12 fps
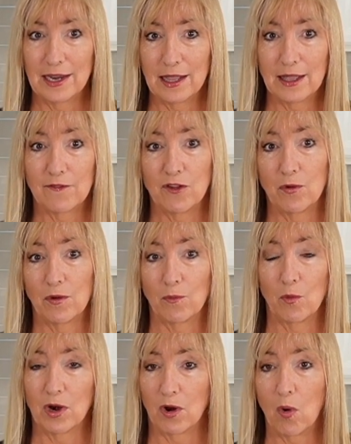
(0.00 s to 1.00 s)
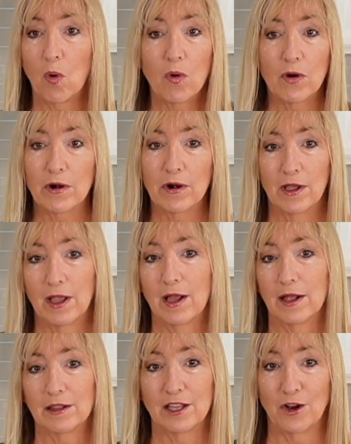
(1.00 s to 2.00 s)
Like if you want to order,
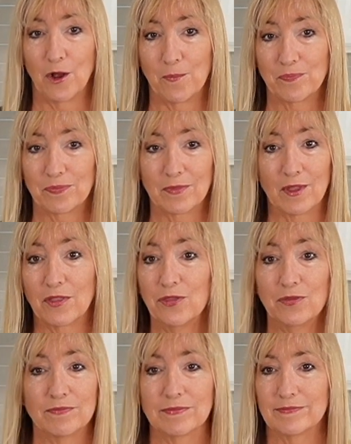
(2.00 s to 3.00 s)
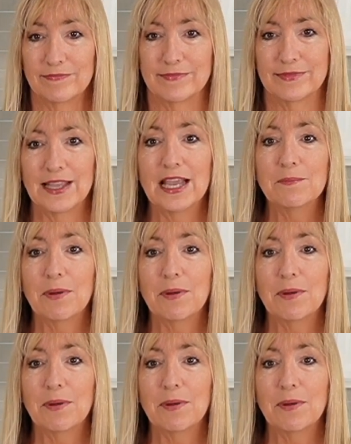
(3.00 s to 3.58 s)
10